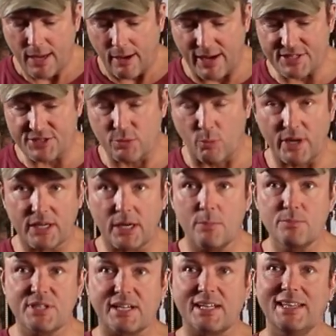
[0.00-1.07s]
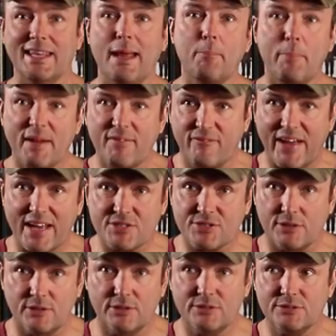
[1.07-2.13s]
All right, so when it comes to clamping
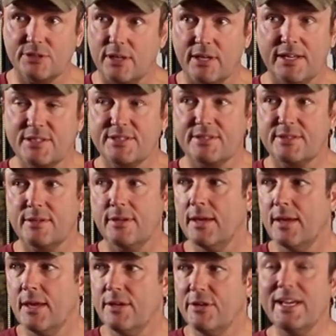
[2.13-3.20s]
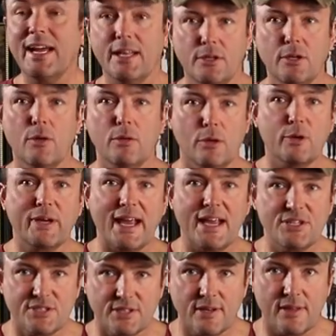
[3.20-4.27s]
vessels, you gotta know the
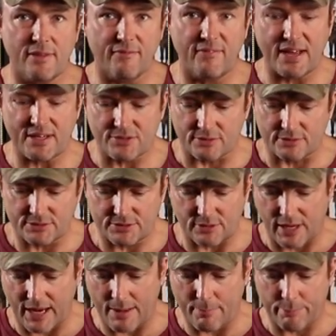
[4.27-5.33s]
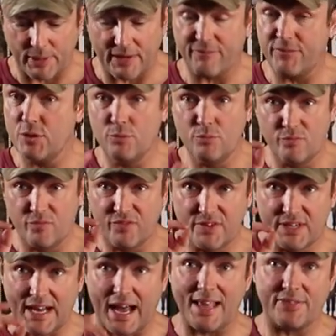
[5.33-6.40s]
location of the vessels, right? But if you
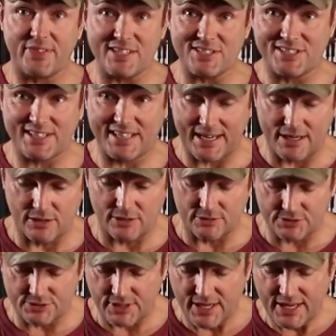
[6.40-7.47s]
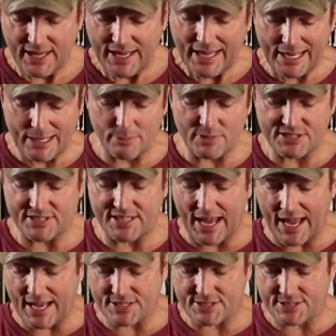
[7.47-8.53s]
got the skills,
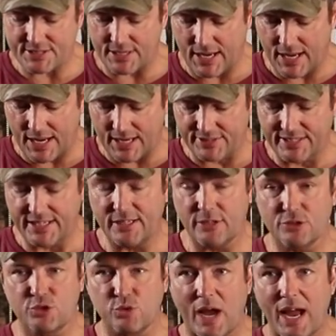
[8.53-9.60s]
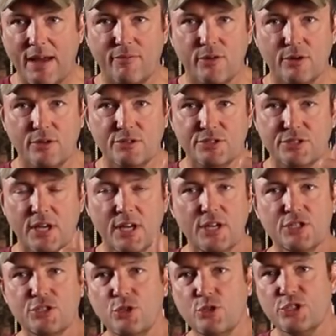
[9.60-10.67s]
hemostats, needle drivers,
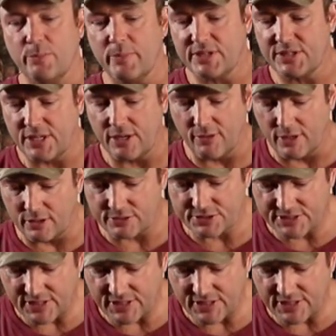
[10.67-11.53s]
suture materials,